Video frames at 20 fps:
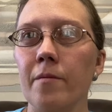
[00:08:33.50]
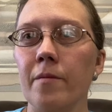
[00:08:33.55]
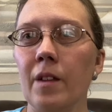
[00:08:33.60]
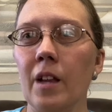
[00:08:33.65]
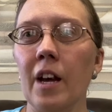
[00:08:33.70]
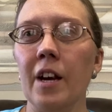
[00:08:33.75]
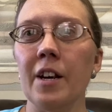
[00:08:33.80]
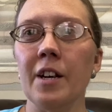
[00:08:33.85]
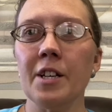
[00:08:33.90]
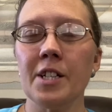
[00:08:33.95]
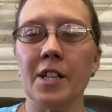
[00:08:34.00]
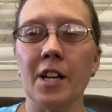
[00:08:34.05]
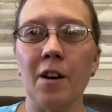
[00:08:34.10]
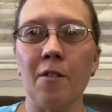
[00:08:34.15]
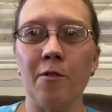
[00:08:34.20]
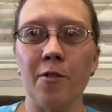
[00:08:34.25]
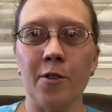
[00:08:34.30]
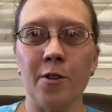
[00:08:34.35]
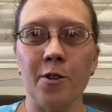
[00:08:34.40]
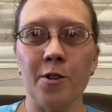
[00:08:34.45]
And as that
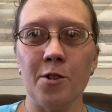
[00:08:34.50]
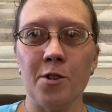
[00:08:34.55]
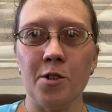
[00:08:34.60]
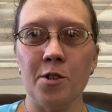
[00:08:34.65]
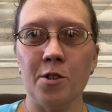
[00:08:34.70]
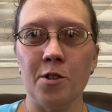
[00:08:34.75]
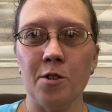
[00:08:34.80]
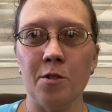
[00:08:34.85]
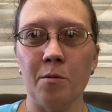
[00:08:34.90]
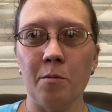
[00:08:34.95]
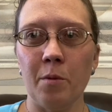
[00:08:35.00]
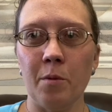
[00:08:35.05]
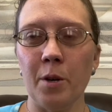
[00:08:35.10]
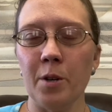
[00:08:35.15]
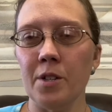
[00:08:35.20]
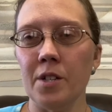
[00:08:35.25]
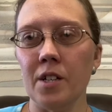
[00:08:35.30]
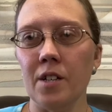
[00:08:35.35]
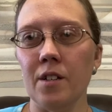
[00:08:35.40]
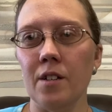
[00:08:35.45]
first
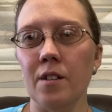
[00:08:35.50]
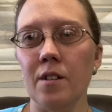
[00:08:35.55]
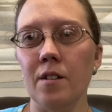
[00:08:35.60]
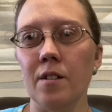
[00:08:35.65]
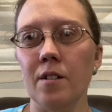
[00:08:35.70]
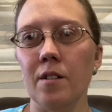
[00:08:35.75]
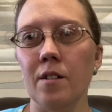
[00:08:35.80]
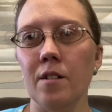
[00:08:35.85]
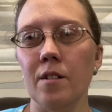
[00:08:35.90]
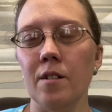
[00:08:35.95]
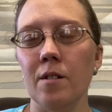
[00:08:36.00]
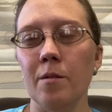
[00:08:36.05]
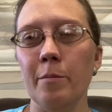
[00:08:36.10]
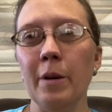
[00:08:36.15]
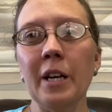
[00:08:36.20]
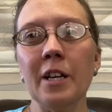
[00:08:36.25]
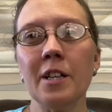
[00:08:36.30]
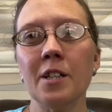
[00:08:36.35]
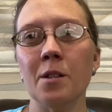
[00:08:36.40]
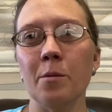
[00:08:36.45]
person
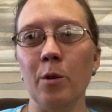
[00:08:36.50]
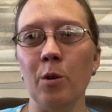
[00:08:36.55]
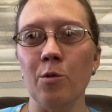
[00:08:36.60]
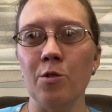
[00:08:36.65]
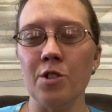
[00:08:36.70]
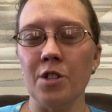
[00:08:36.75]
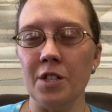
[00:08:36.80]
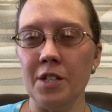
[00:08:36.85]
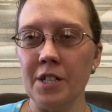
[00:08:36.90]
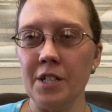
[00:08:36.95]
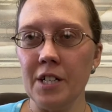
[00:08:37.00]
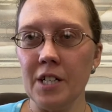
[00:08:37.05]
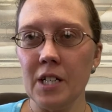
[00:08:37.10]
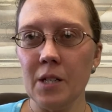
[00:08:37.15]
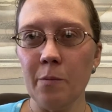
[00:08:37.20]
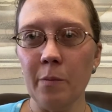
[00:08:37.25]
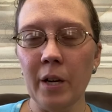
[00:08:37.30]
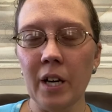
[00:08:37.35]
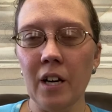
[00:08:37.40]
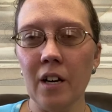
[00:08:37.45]
makes a motion to
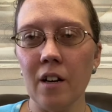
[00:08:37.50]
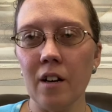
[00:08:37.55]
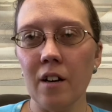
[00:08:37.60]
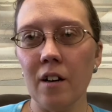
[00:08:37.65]
speak,